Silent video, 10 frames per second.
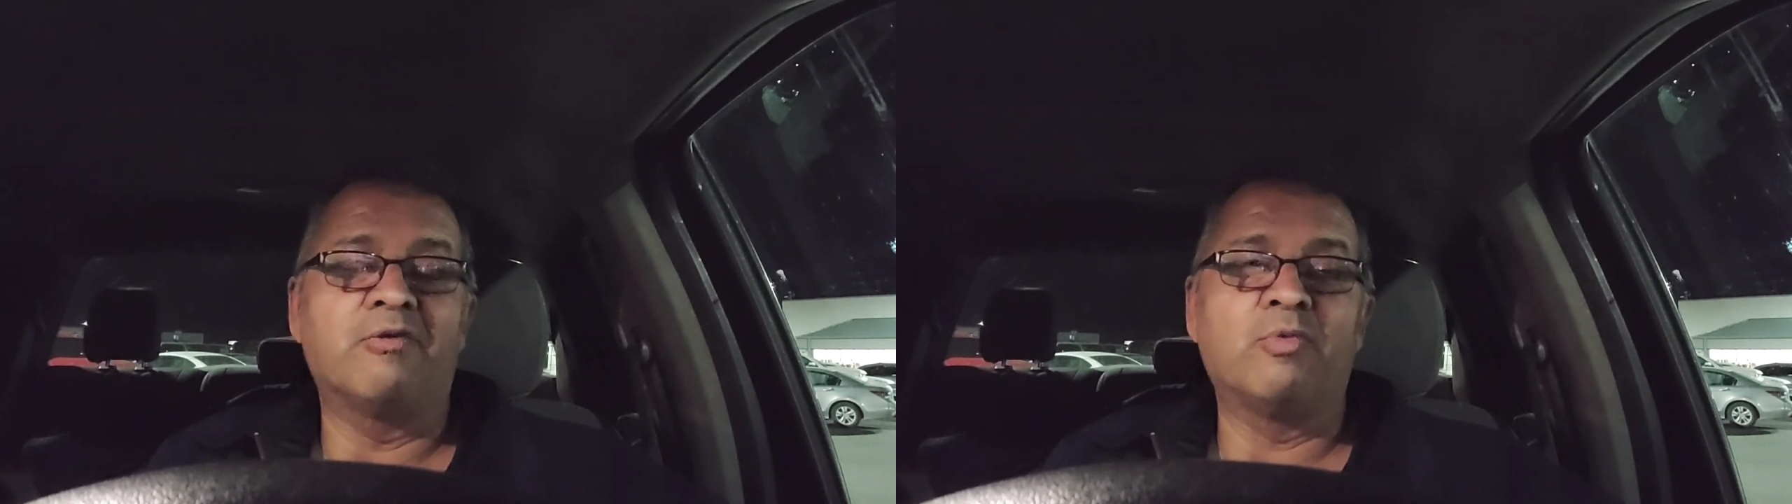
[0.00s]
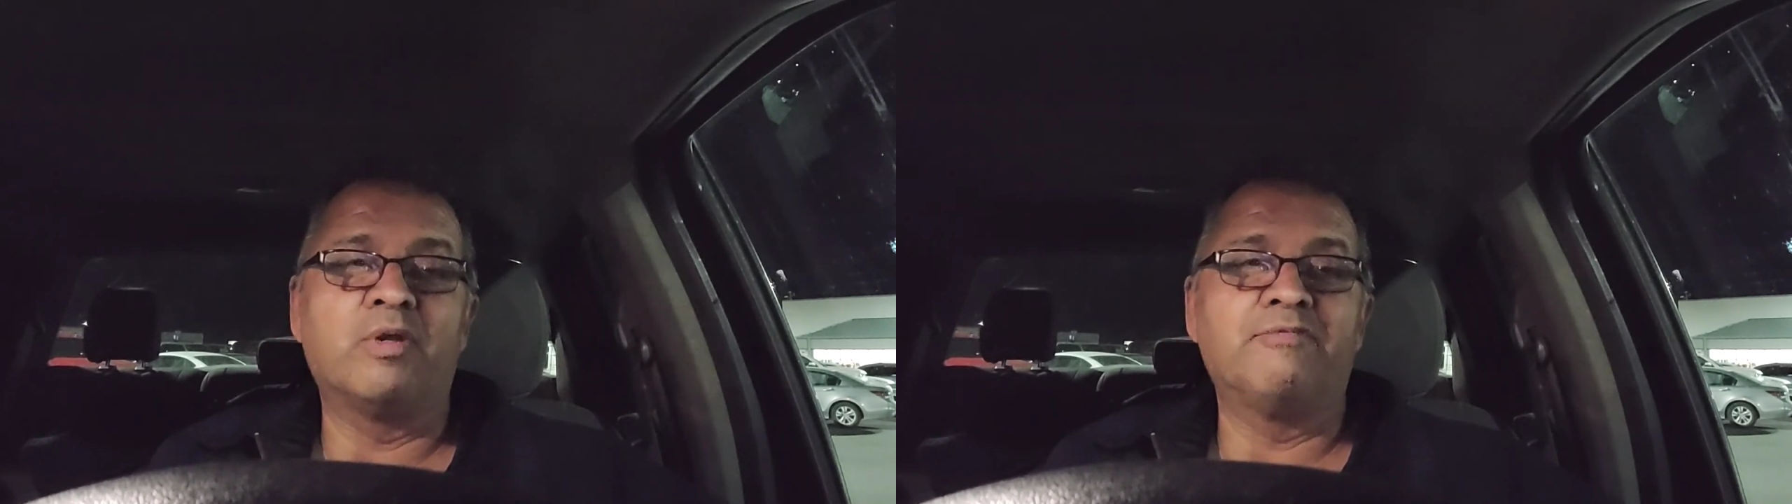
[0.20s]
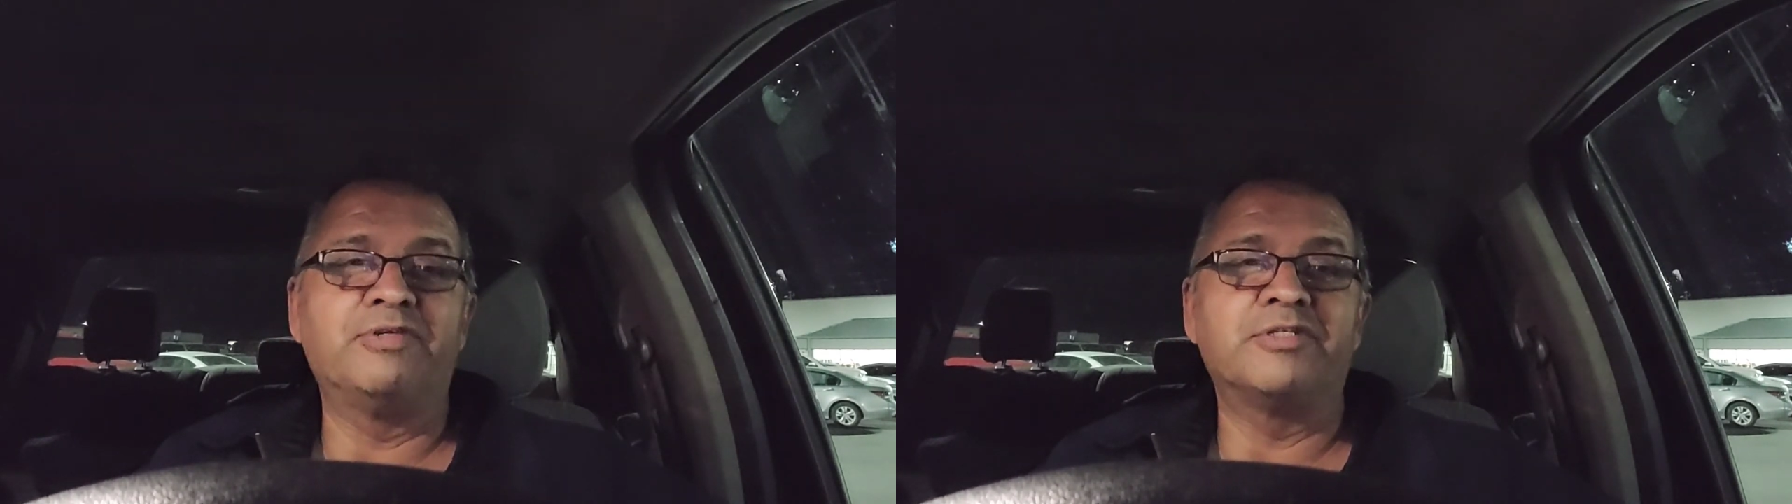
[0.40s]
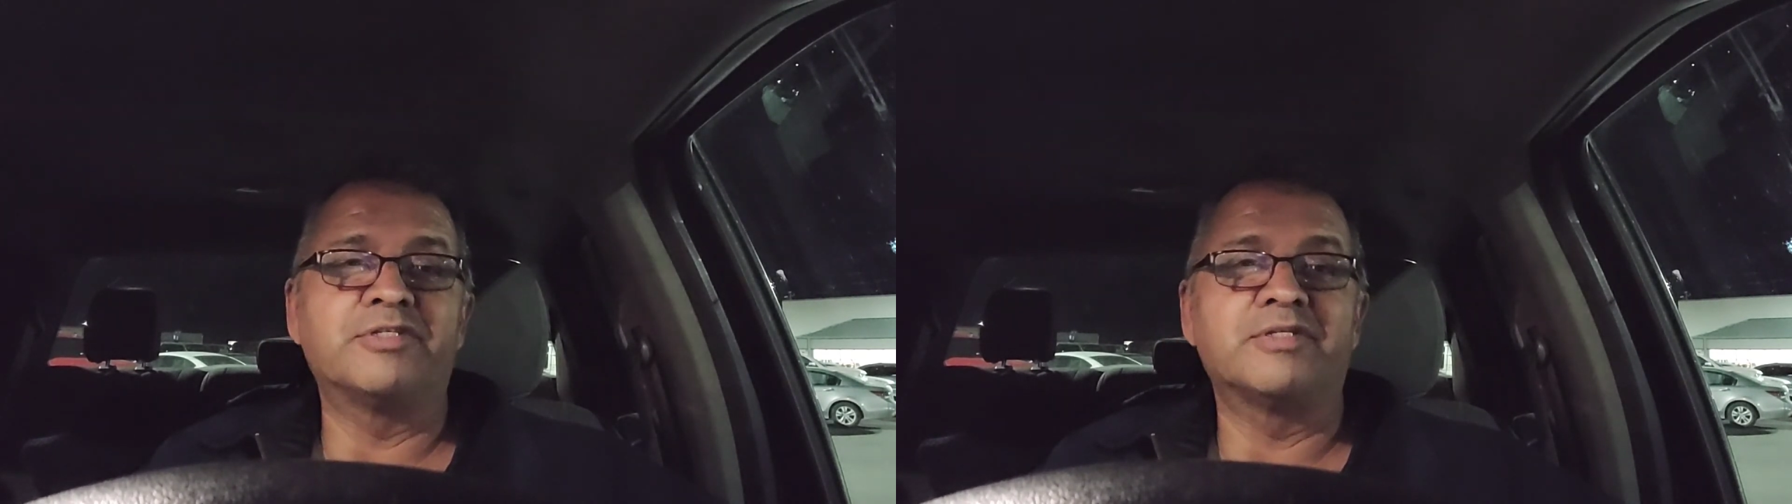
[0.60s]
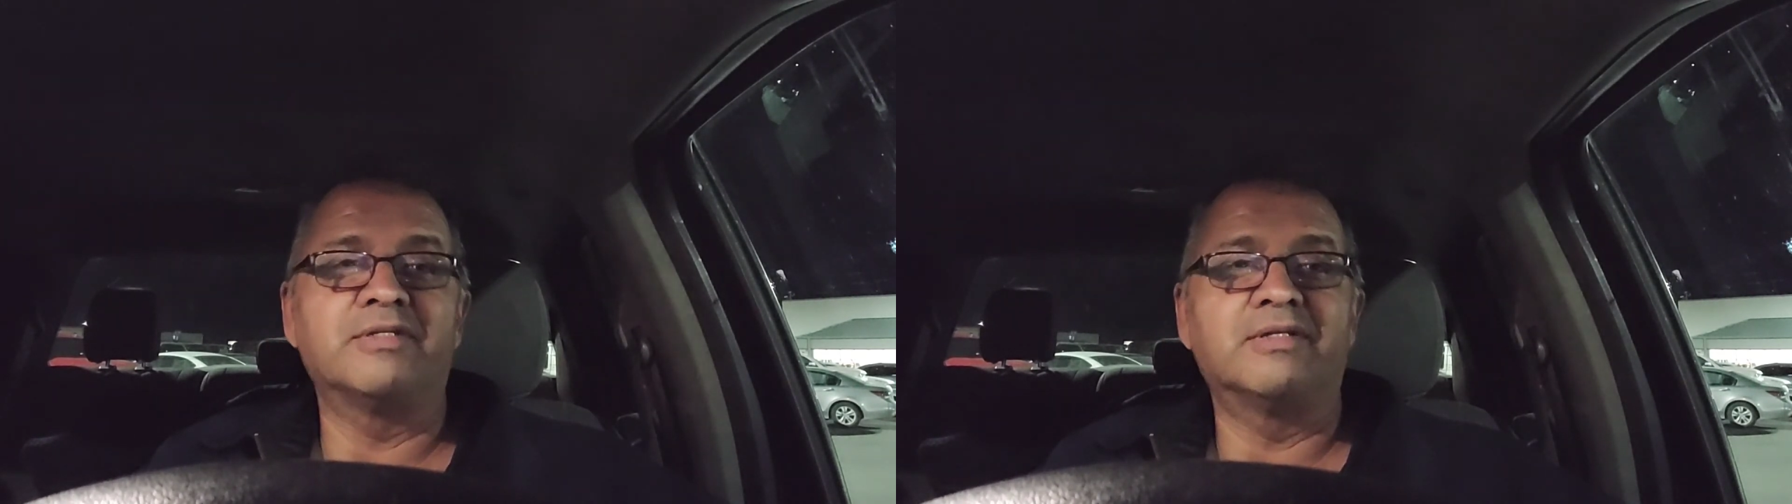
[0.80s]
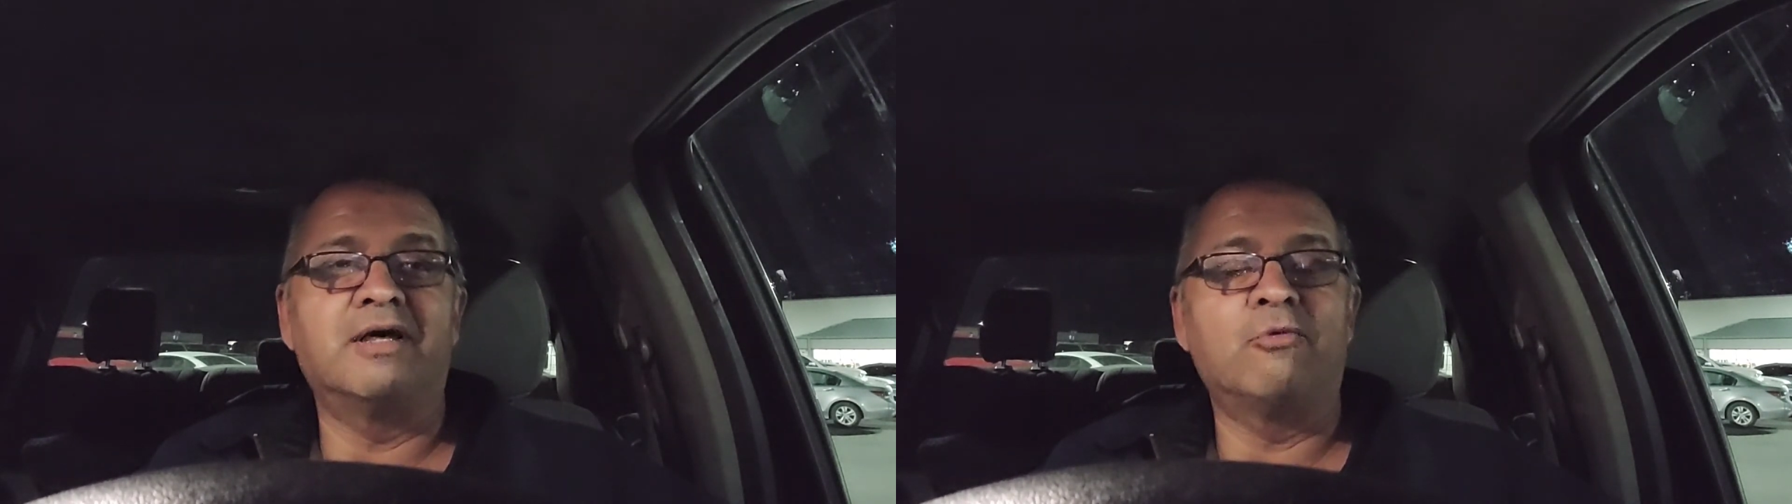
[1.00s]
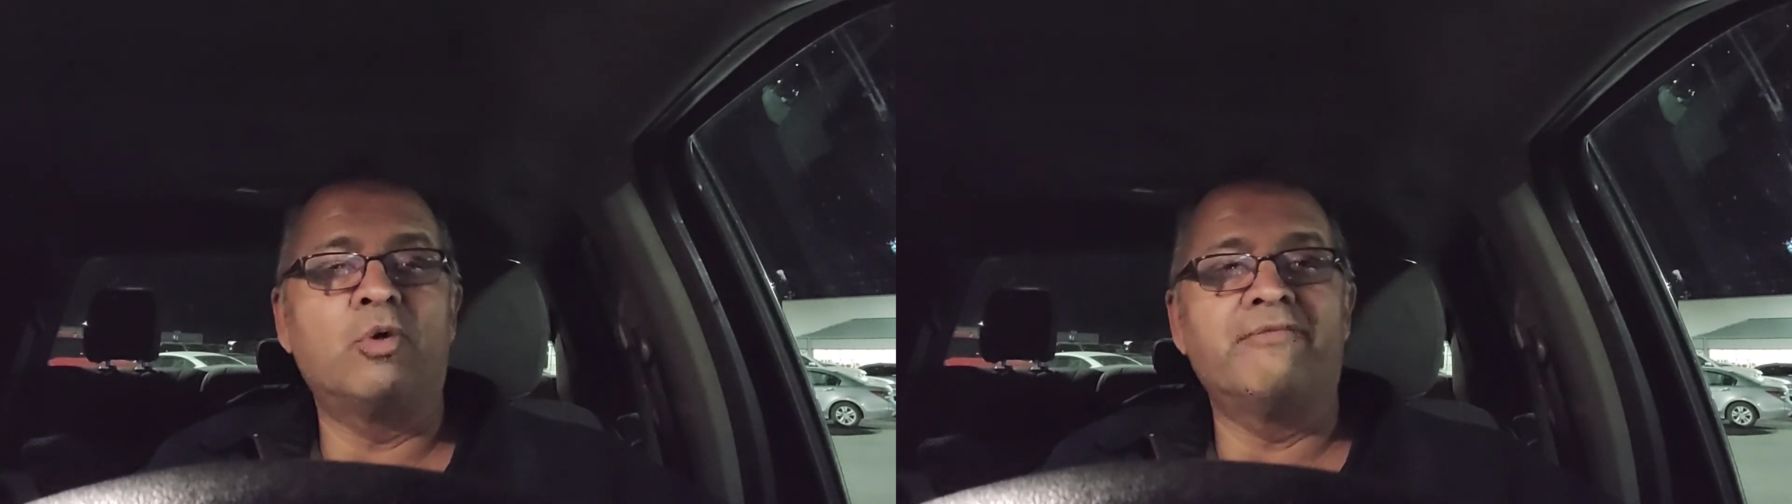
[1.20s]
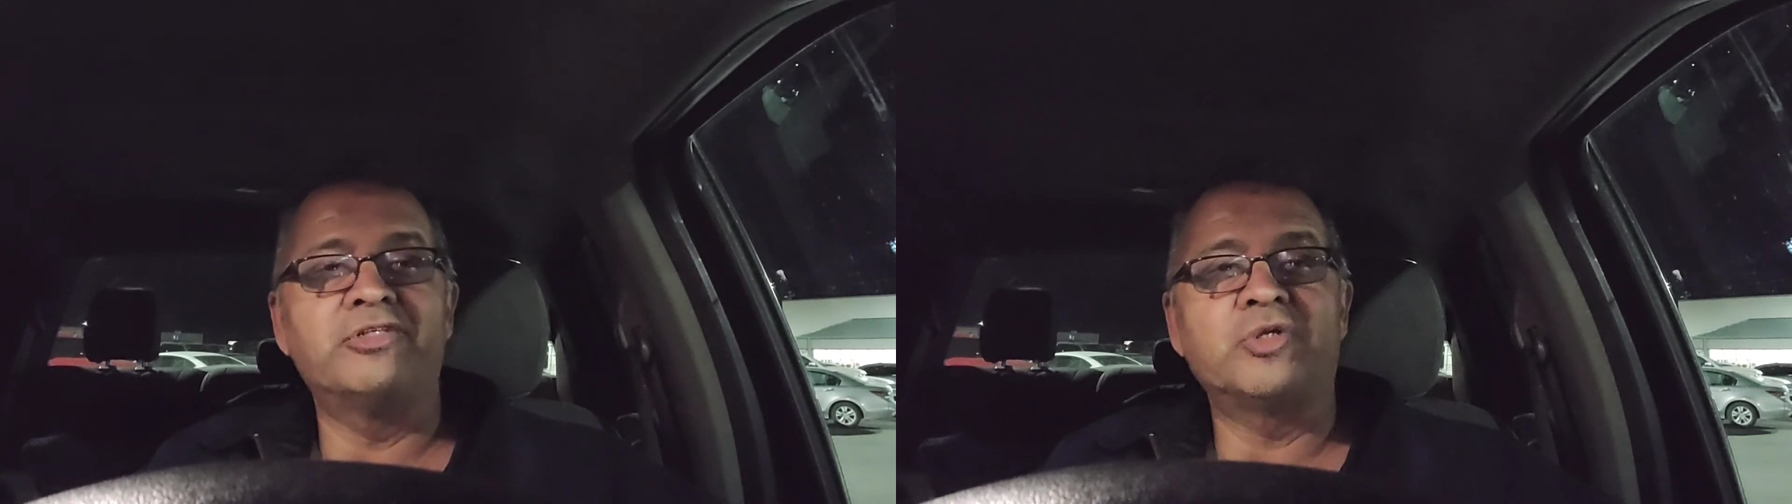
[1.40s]
one of his
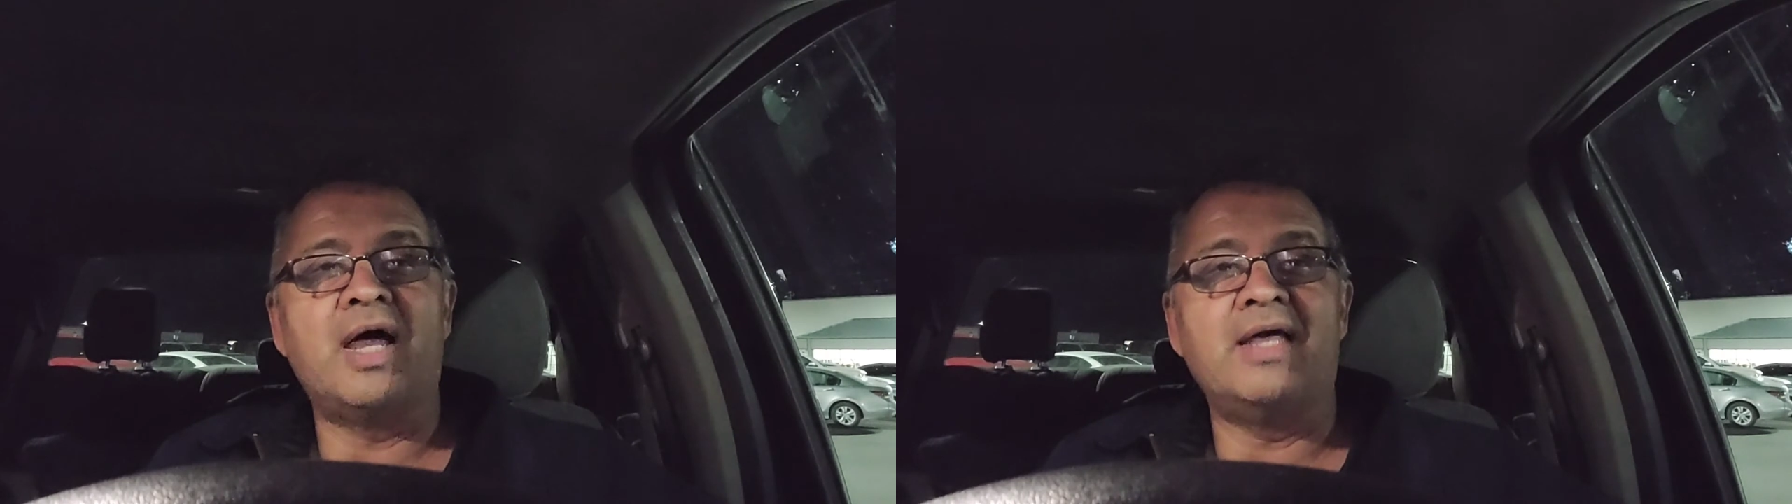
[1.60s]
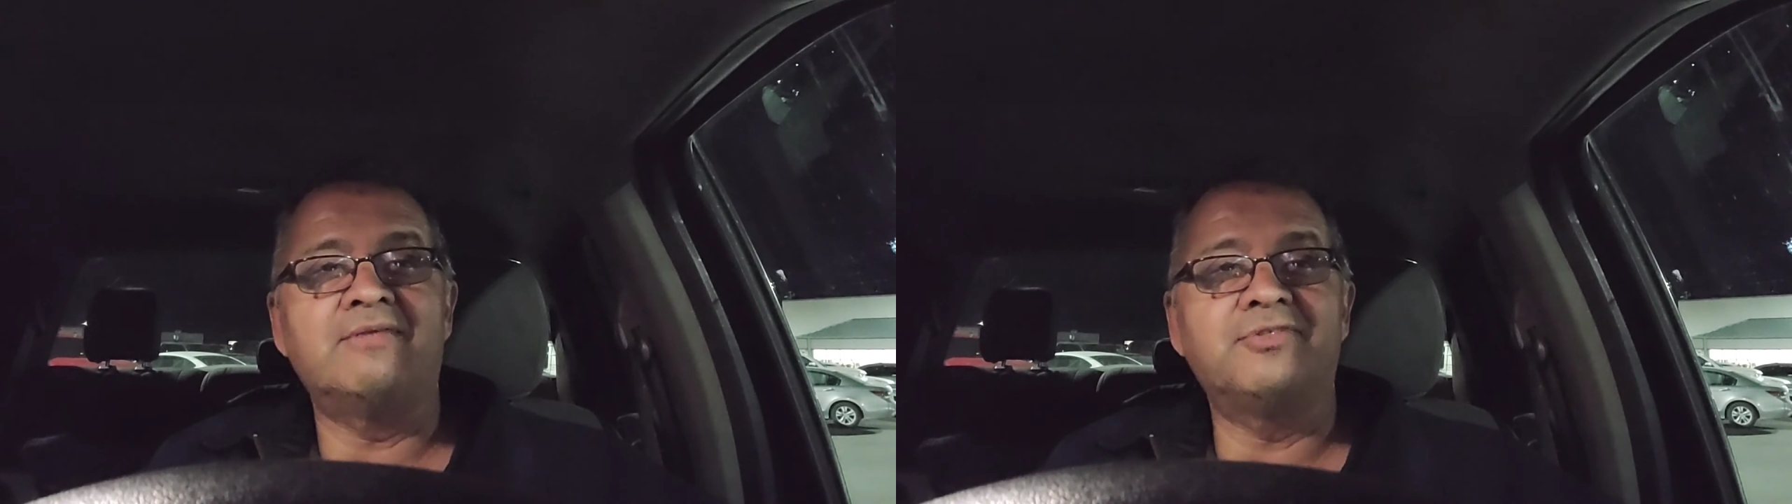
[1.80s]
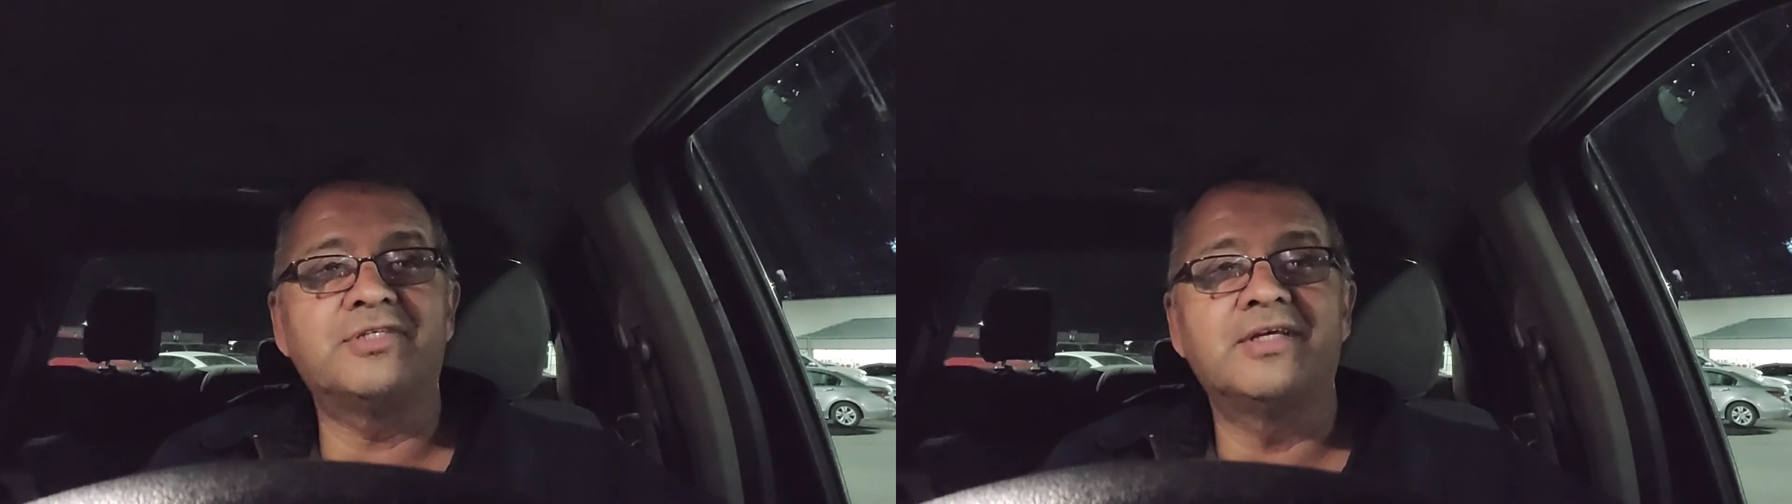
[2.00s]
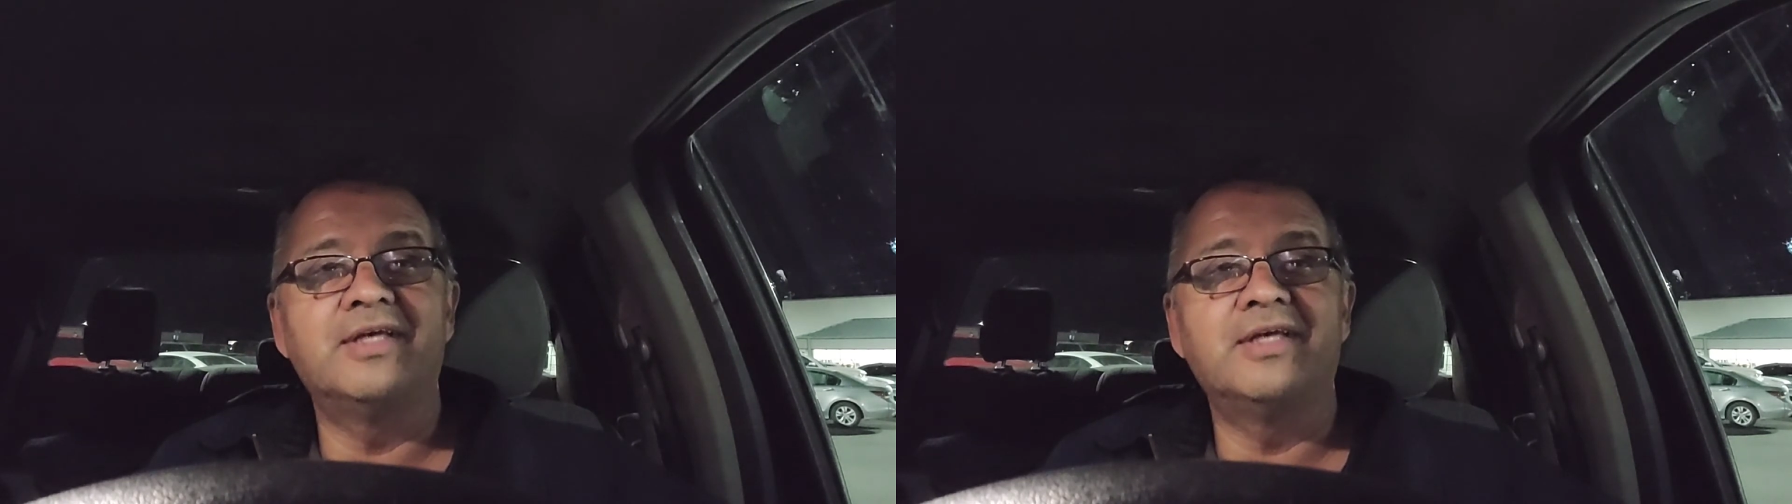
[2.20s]
drives,